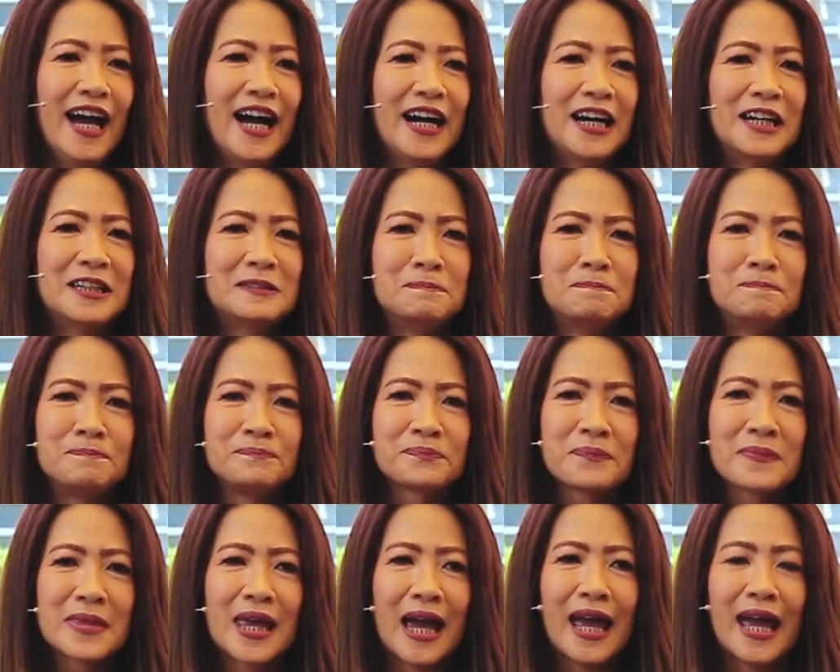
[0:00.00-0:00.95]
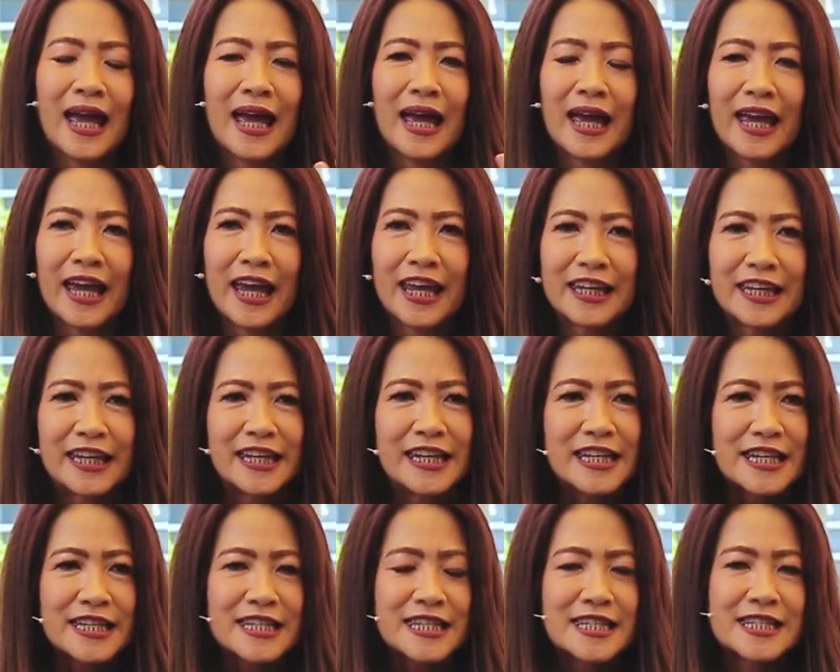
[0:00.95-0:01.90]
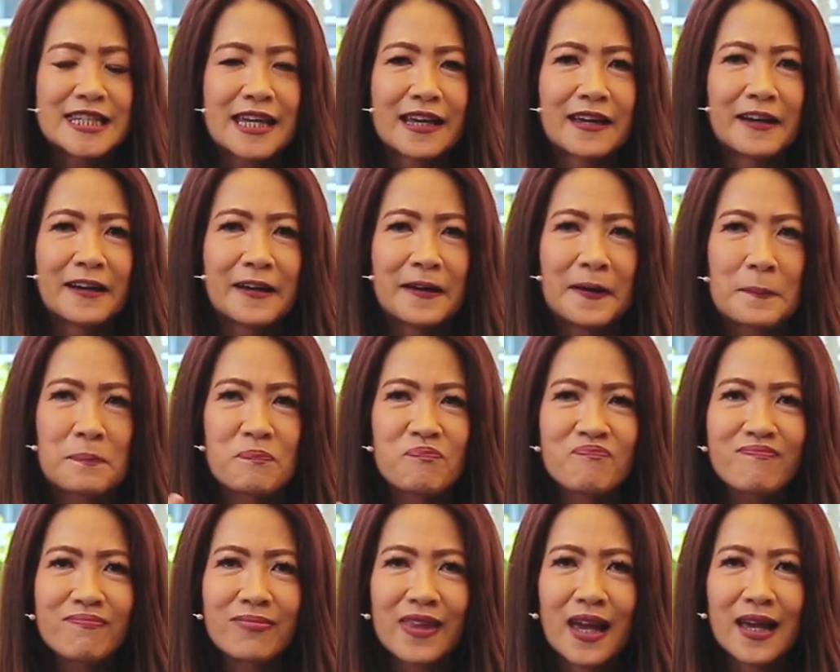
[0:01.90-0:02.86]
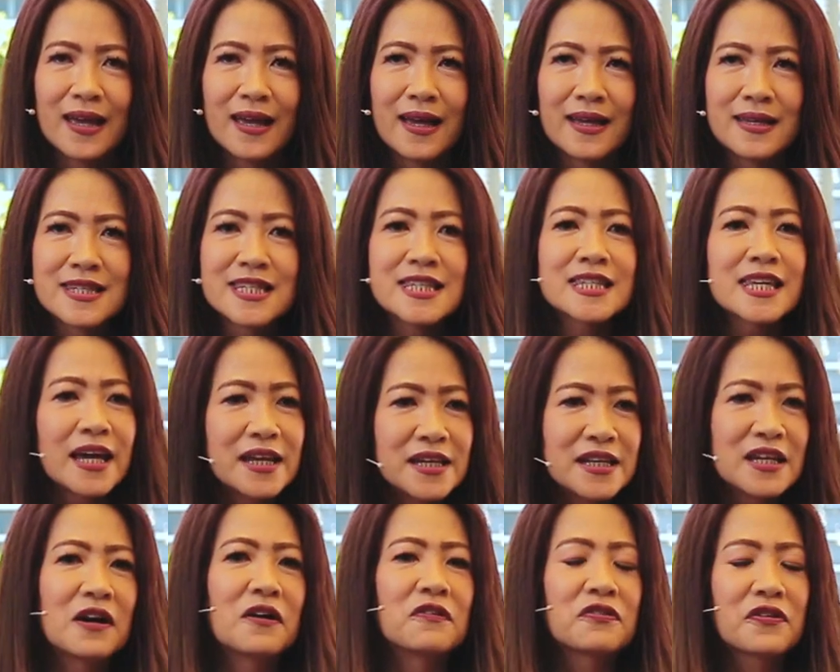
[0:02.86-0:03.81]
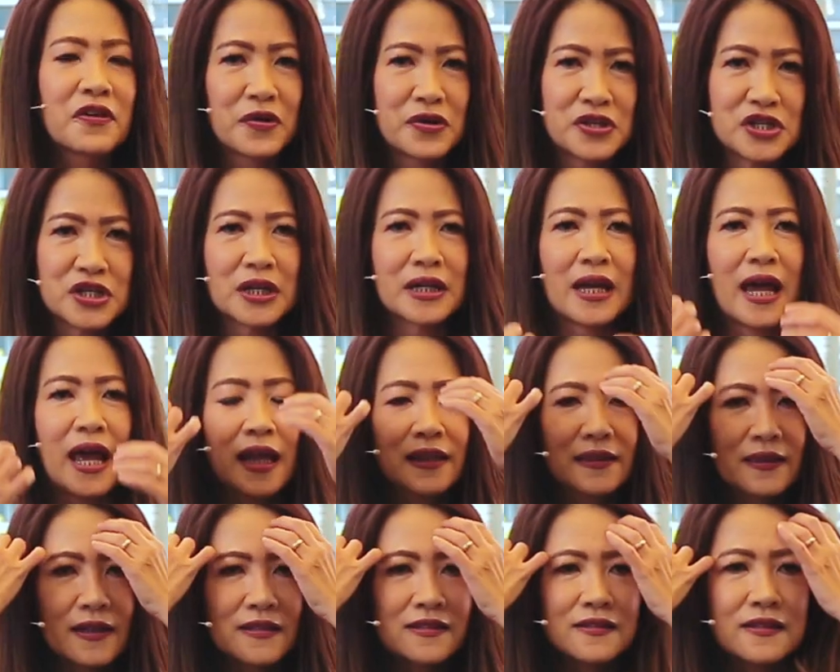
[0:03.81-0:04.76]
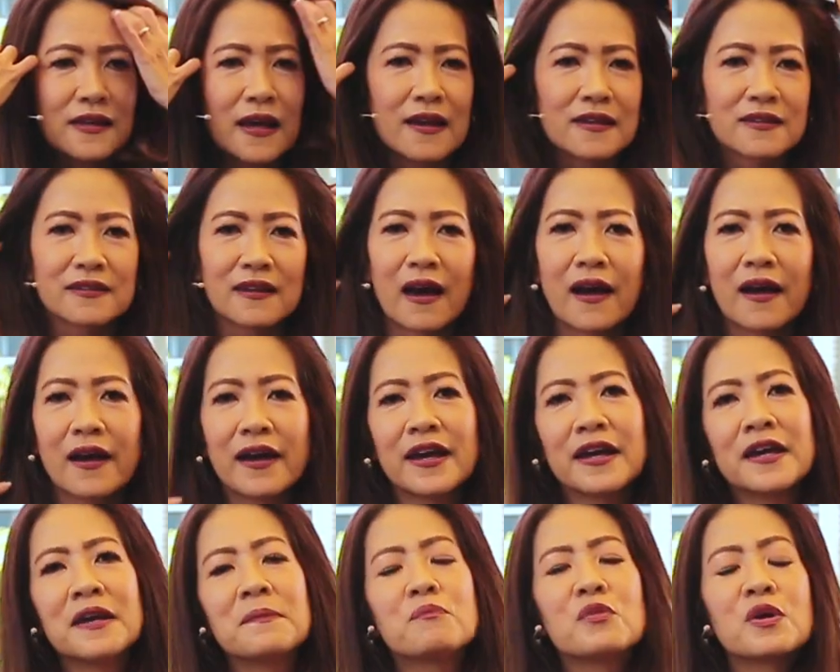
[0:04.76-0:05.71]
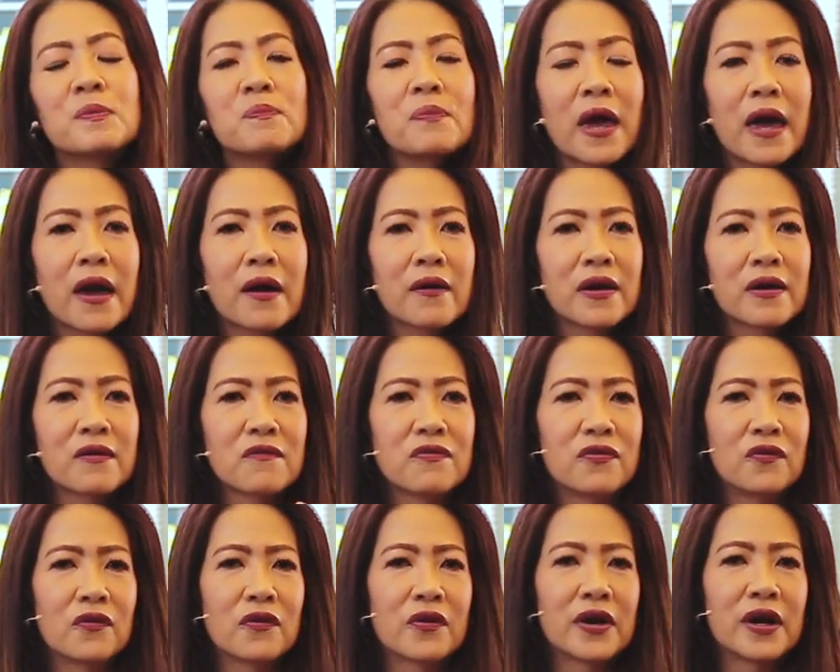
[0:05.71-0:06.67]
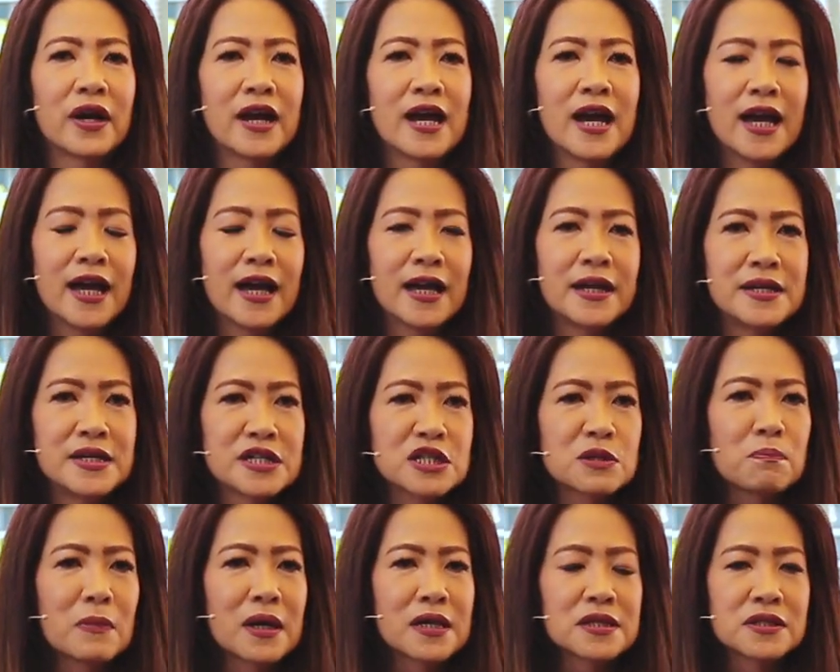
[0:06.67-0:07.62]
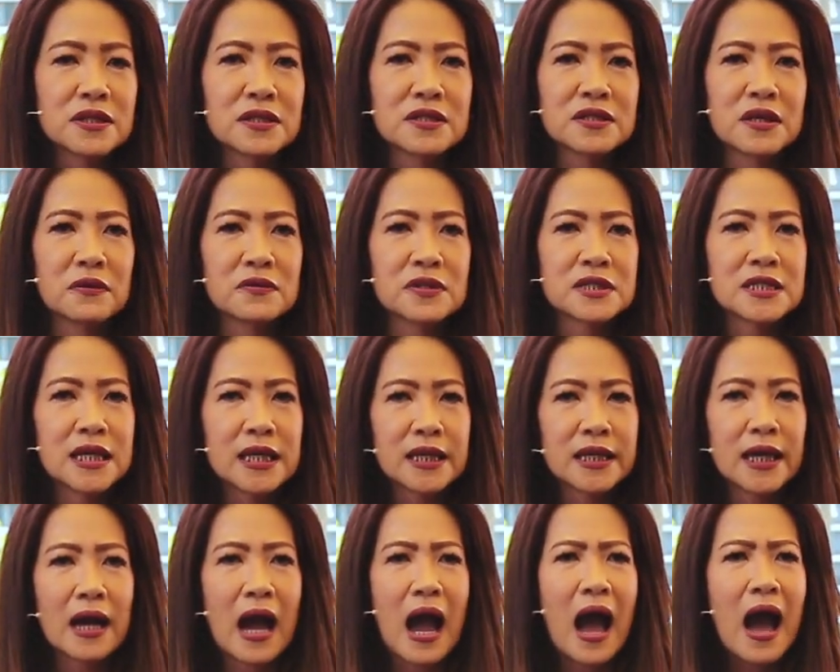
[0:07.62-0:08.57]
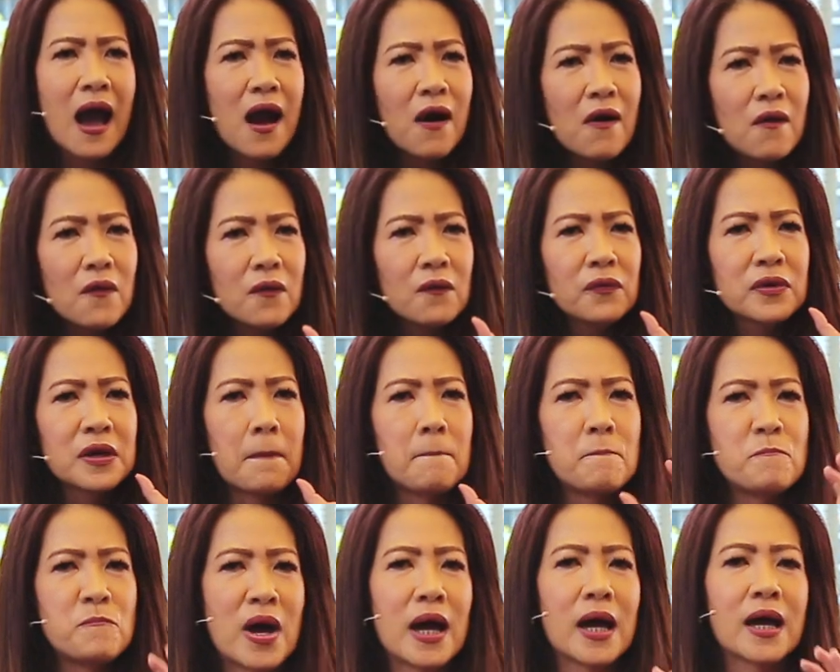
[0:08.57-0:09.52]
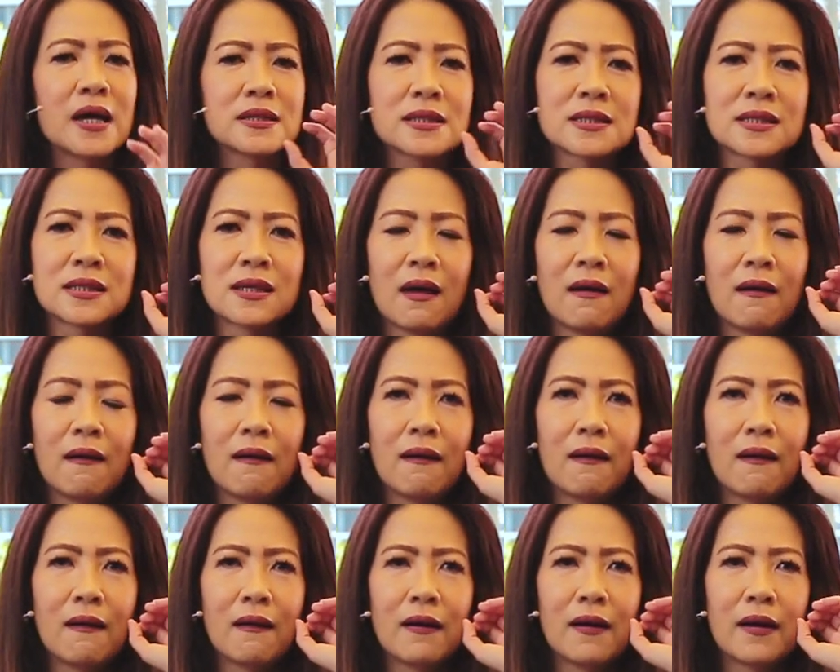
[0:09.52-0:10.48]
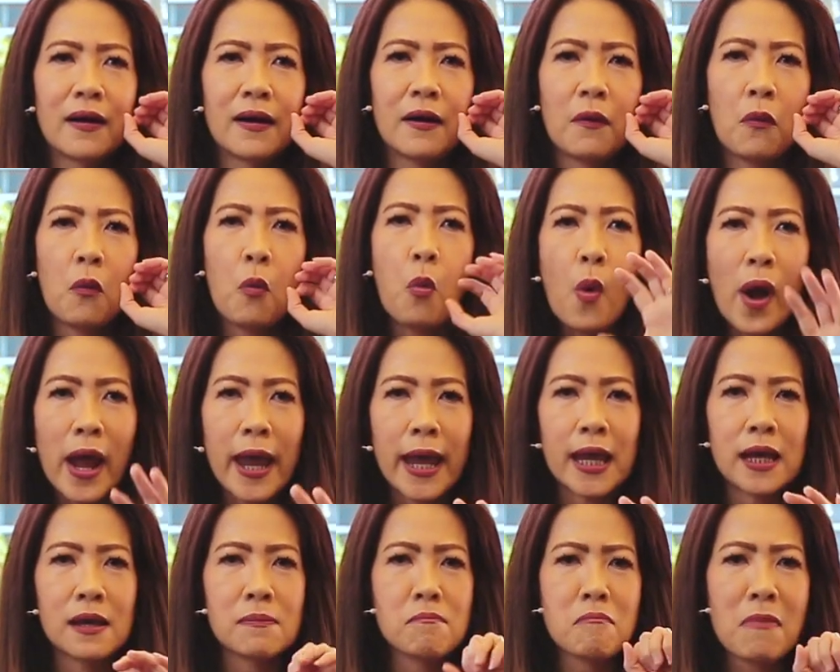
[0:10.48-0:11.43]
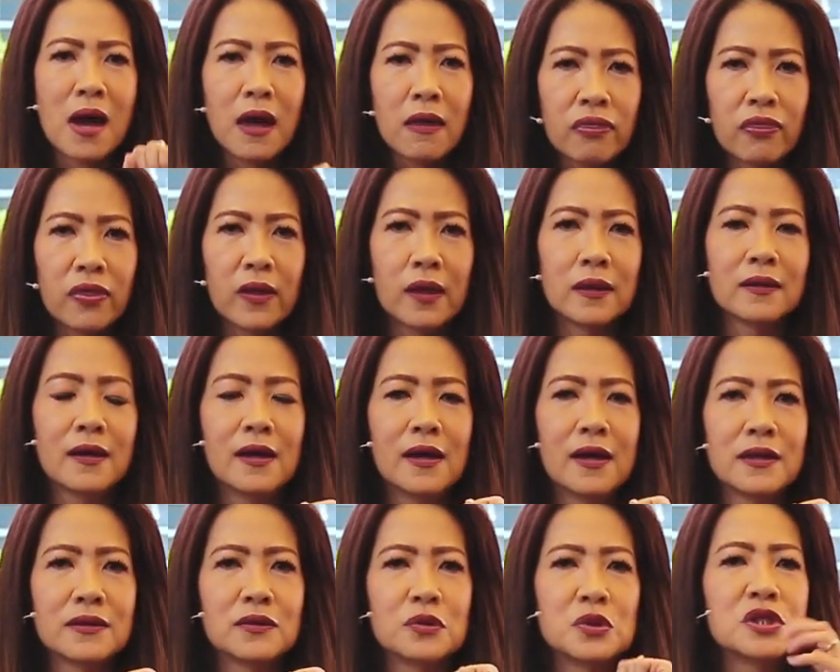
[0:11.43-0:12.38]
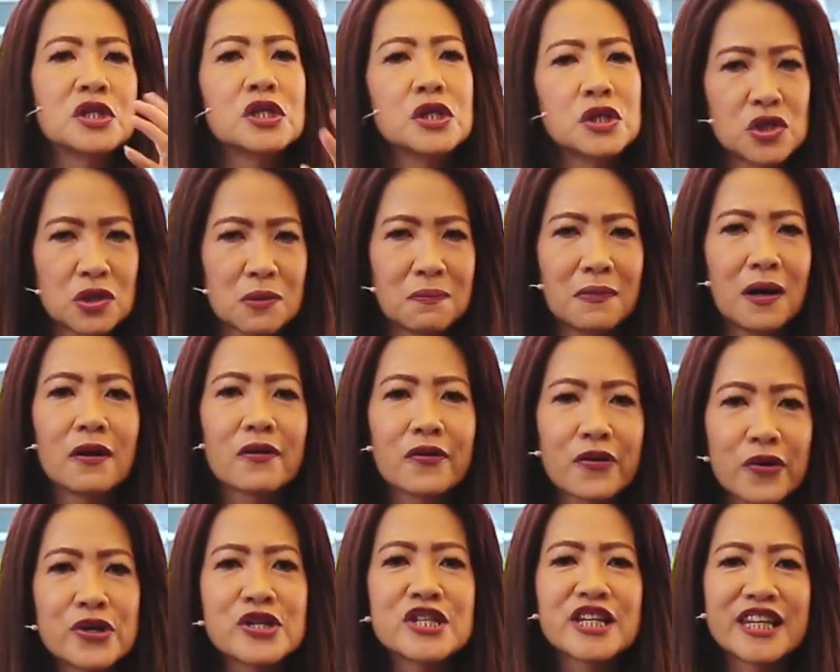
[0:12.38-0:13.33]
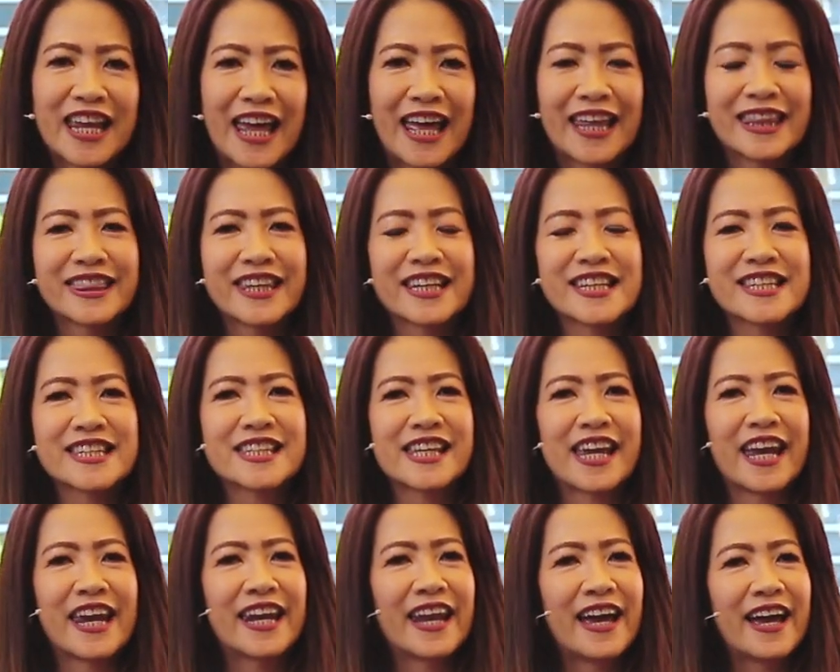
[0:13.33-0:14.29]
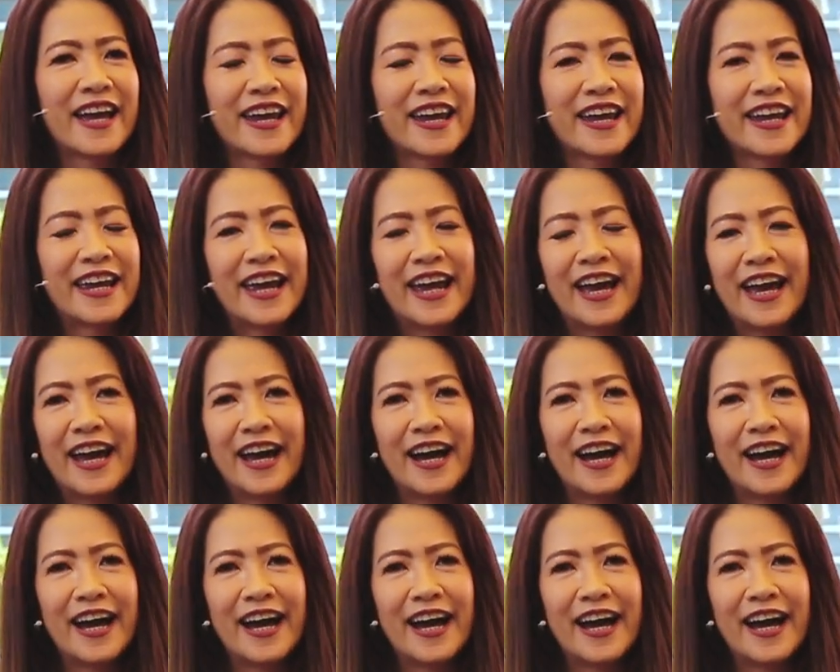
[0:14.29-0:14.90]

And in this study of Christian ethics, as I preparing for this message, I was thinking how the best way, method to teach about Christian ethics. And I,